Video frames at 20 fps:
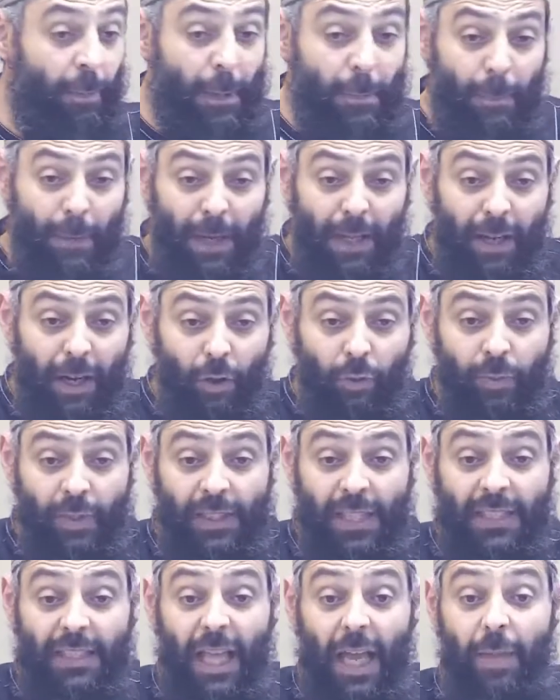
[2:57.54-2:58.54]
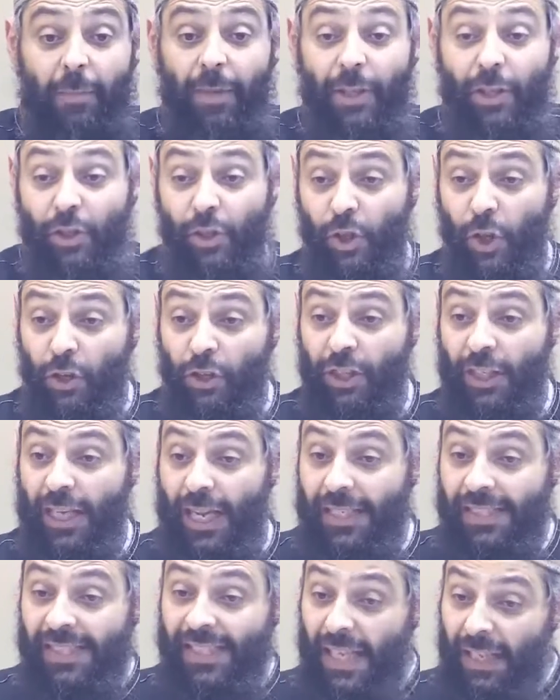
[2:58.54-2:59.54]
the people around me that I'm
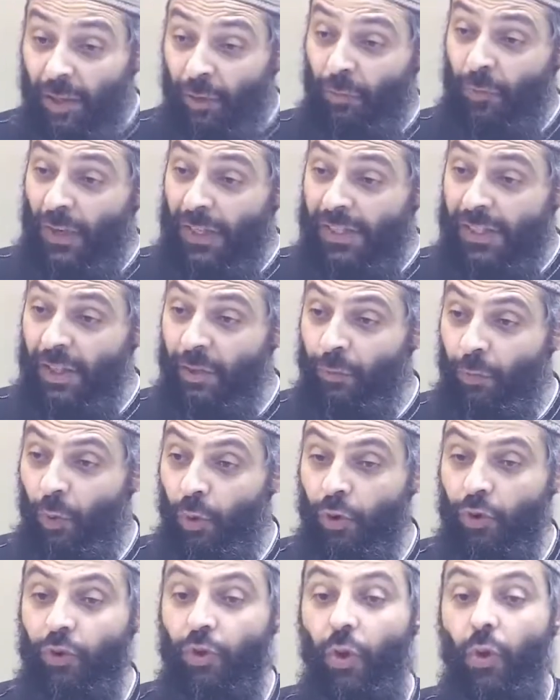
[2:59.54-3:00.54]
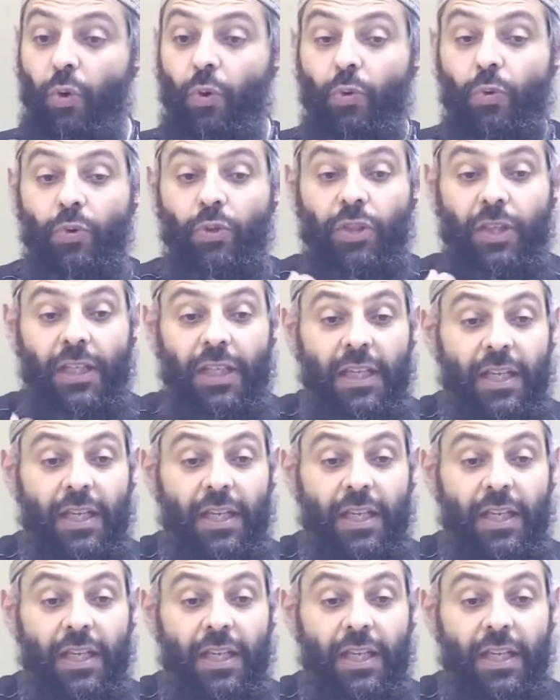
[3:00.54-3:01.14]
exerting and sacrificing for don't